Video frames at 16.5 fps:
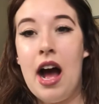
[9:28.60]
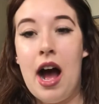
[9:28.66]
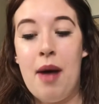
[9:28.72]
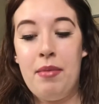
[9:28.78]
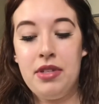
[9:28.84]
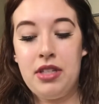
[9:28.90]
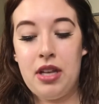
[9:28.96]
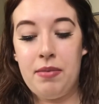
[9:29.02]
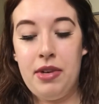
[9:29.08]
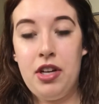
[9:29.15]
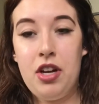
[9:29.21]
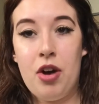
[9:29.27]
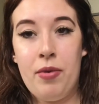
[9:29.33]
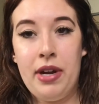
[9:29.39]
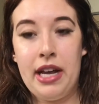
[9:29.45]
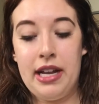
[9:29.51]
I'm just going to be
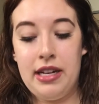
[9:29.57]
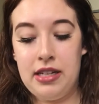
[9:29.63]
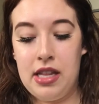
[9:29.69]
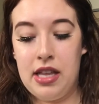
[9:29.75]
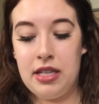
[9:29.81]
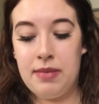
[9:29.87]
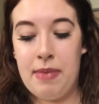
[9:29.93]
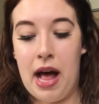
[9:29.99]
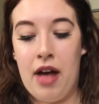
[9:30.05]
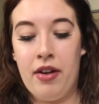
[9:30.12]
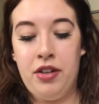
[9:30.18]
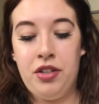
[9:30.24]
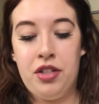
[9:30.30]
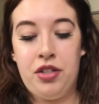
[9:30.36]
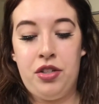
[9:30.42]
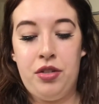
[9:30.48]
going into this palette
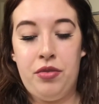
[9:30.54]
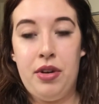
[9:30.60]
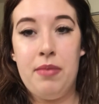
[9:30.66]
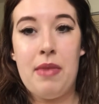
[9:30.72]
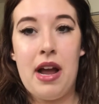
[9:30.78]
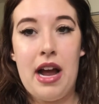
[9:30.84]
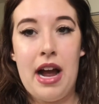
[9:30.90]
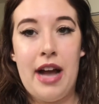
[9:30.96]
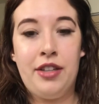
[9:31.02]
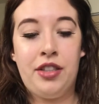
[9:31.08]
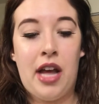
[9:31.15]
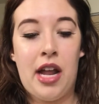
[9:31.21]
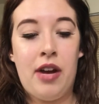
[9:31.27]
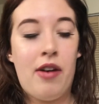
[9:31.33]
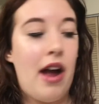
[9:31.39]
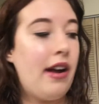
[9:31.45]
and just doing my
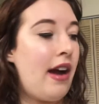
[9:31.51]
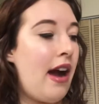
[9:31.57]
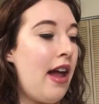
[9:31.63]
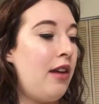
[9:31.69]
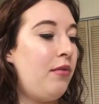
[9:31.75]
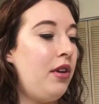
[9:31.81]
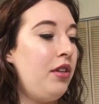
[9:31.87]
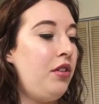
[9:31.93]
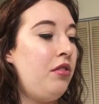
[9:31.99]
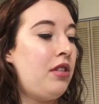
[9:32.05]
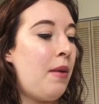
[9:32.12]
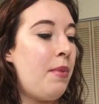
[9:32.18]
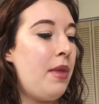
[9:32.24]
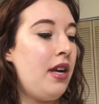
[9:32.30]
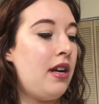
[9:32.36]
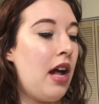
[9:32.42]
eyeshadow. I kind of want to do
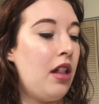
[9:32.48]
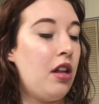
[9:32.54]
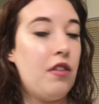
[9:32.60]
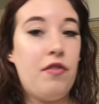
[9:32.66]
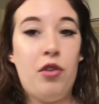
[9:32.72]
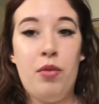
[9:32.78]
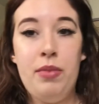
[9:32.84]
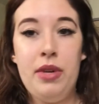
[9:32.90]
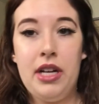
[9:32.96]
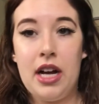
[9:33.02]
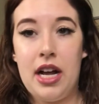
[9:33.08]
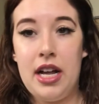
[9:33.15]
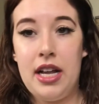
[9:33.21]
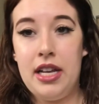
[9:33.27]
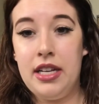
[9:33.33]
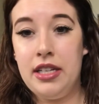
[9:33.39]
something colorful
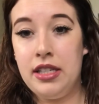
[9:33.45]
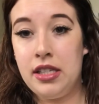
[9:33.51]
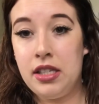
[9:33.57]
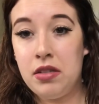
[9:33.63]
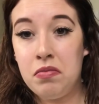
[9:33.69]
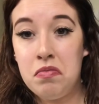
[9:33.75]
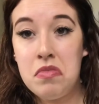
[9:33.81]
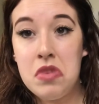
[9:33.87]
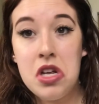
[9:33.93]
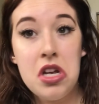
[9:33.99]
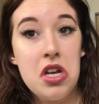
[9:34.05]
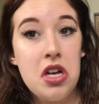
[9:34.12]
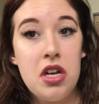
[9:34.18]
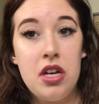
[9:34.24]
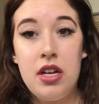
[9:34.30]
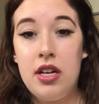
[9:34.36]
because
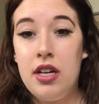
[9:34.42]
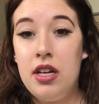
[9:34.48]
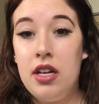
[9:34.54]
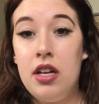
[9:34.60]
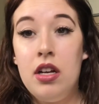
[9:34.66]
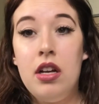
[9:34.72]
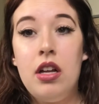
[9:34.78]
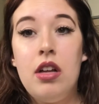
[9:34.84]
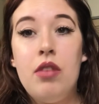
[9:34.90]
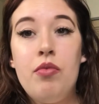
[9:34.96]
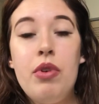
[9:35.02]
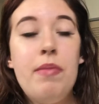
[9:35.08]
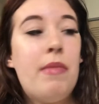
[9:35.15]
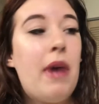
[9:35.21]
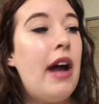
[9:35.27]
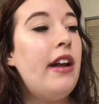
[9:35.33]

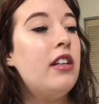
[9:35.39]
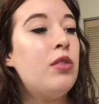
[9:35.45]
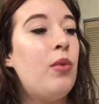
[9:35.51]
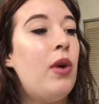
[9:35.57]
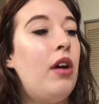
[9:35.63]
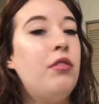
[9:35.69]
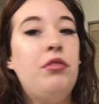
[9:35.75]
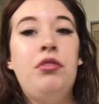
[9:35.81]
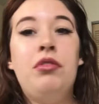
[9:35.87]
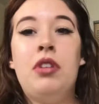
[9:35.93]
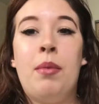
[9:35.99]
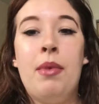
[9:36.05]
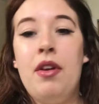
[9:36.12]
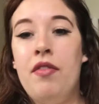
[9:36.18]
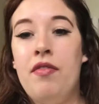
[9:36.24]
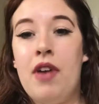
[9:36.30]
we might as well do
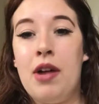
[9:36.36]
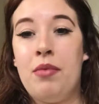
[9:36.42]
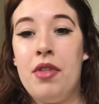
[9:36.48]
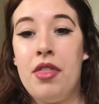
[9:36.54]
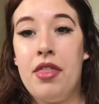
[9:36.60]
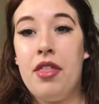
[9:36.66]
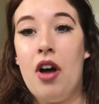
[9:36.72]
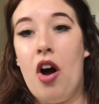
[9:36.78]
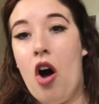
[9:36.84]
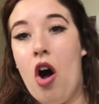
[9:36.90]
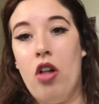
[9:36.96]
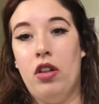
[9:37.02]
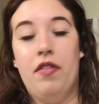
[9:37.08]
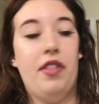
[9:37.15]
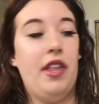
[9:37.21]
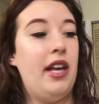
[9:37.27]
something fun with
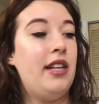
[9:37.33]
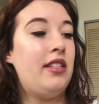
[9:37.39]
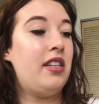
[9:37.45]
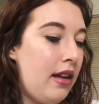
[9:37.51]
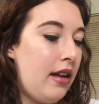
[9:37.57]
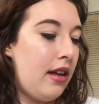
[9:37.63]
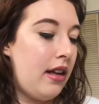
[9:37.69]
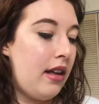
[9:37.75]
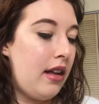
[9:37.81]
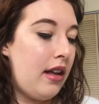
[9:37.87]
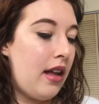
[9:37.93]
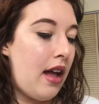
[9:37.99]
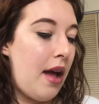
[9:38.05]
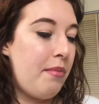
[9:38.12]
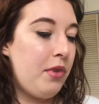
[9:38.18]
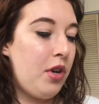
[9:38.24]
all of this.
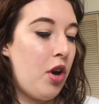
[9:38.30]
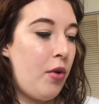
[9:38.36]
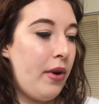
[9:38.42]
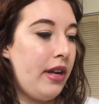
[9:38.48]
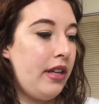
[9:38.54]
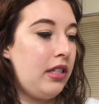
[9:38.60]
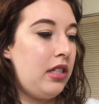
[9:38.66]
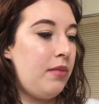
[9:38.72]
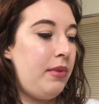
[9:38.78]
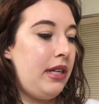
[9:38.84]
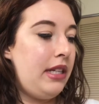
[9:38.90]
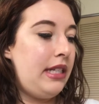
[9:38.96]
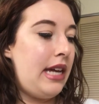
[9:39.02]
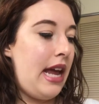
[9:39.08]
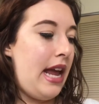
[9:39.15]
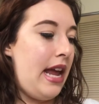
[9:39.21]
I'm going to be
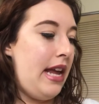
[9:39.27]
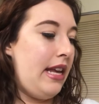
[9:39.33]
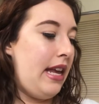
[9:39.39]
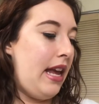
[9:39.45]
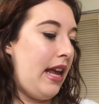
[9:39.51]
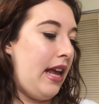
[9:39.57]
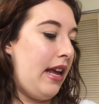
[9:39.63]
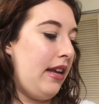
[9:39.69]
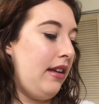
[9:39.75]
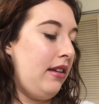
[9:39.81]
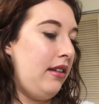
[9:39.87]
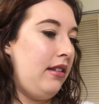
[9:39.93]
taking